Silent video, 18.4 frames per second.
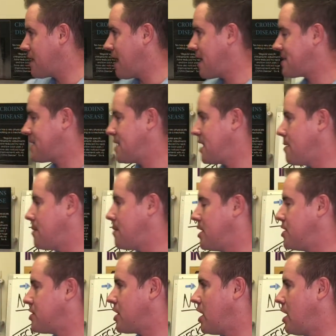That's an
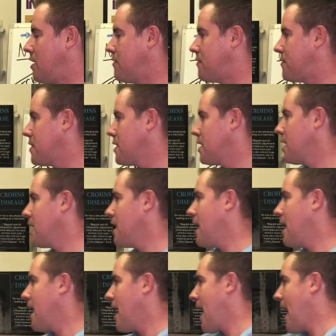image of
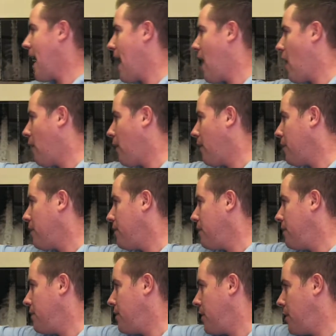how
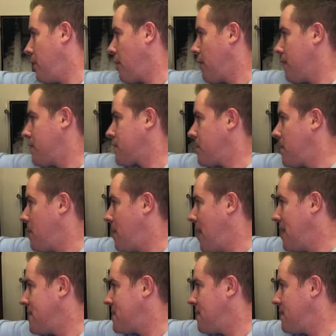the nerves from the
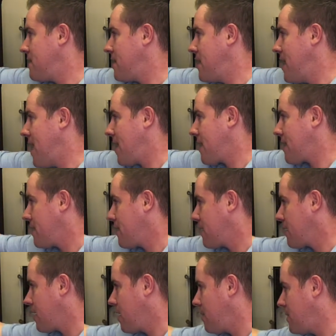base of the neck
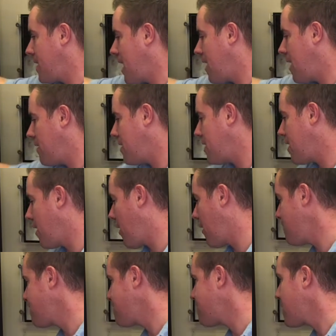come down to the
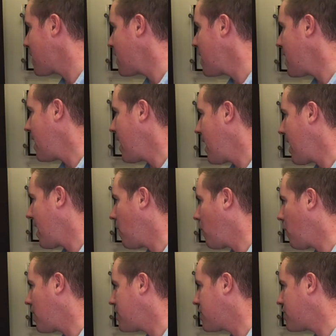arm. And I
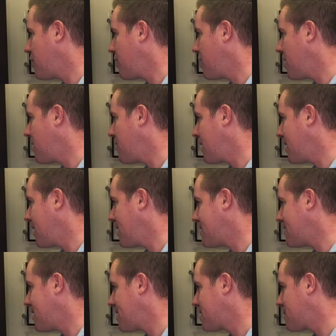want to show you the
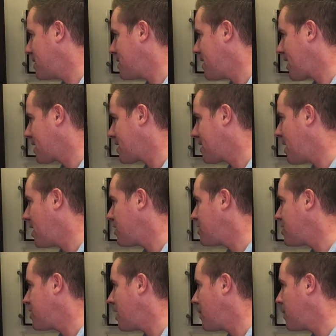assessment
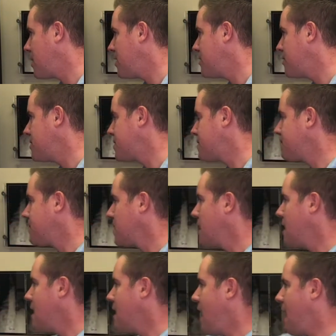technology that we use.
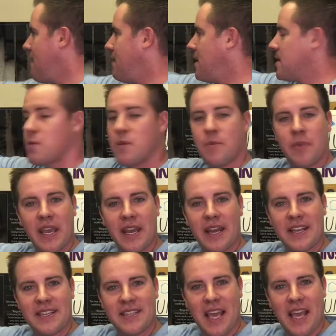And this would be
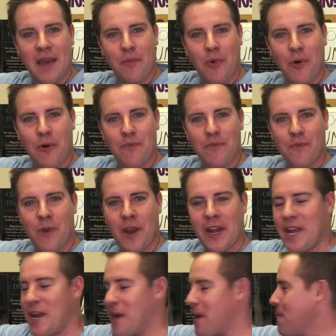an example
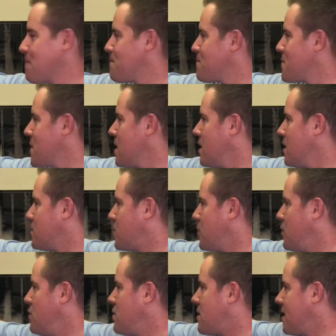right here. So
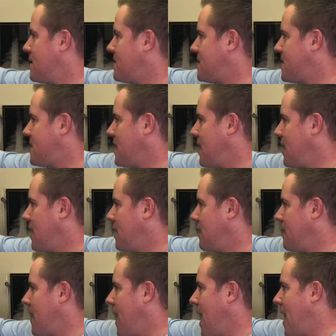you can
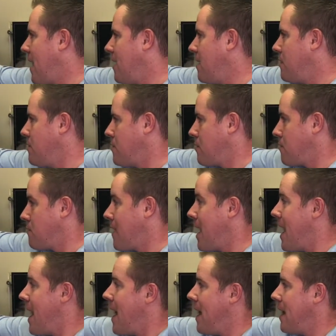see that the
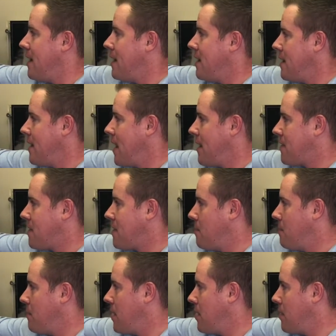red at the
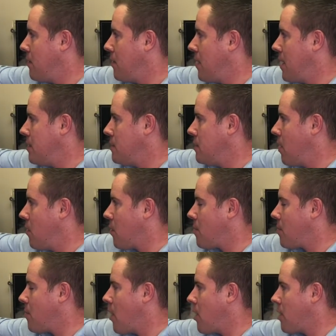middle and
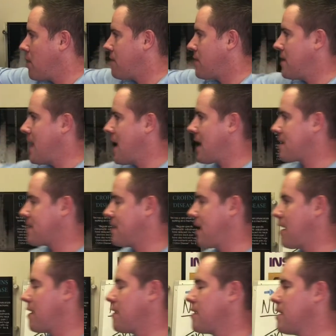lower part of the neck
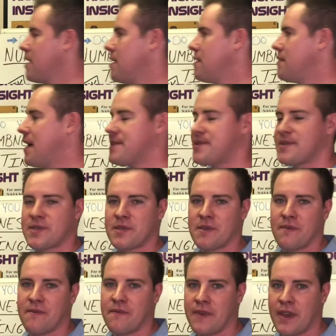there, that's
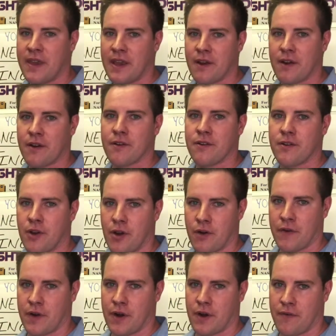severe
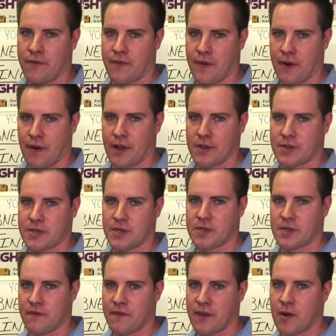nerve interference,
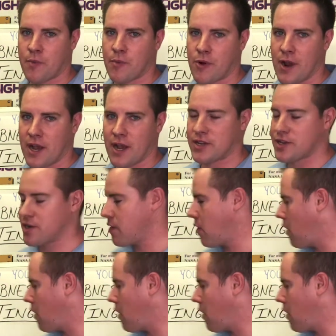severe pressure